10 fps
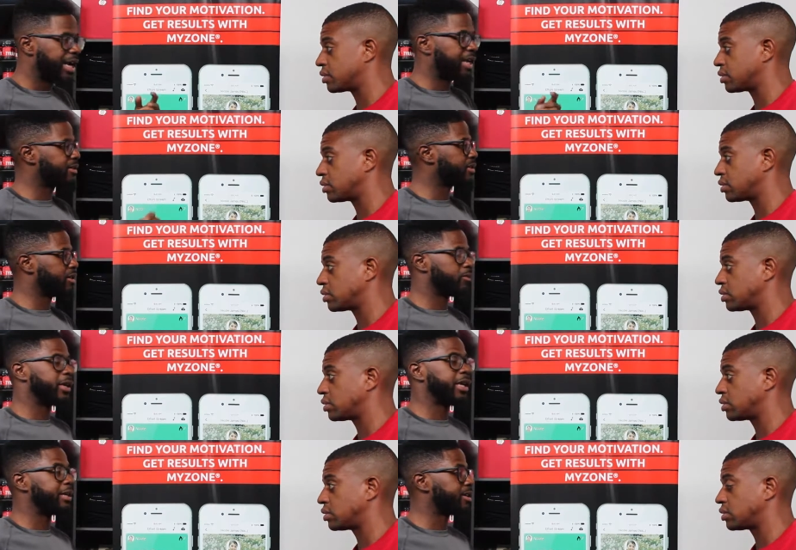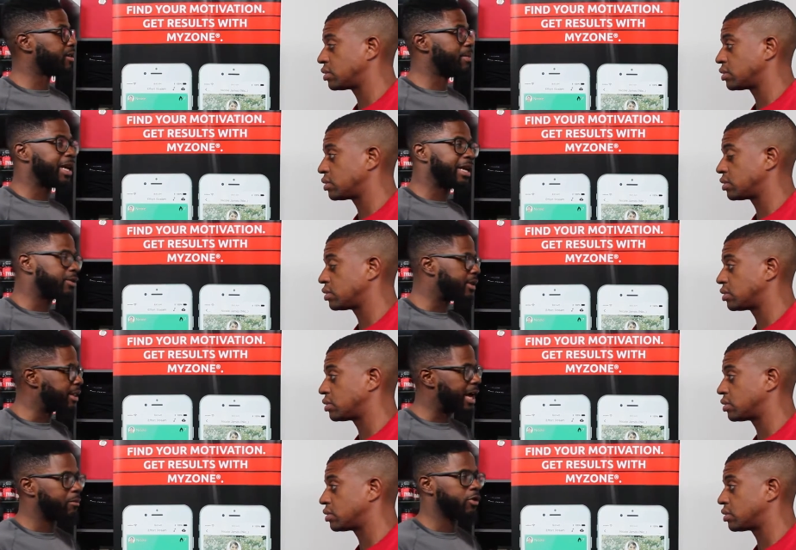Speaker 1: it's gonna make it
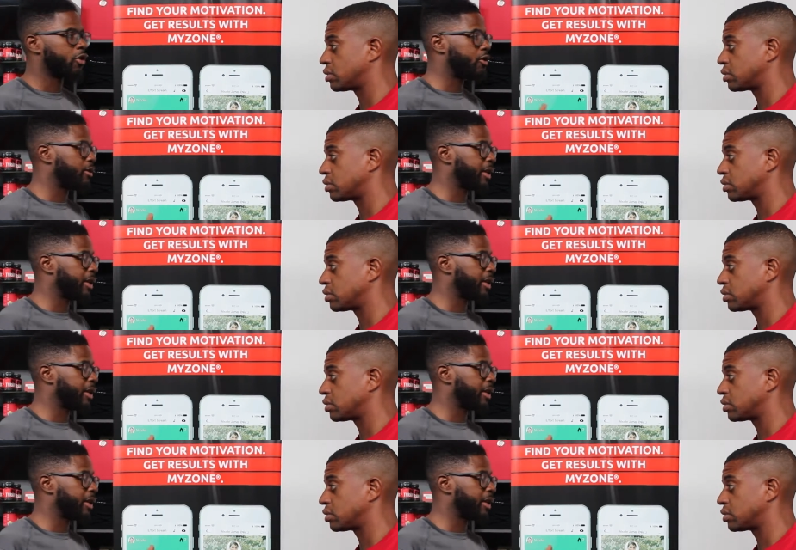that much harder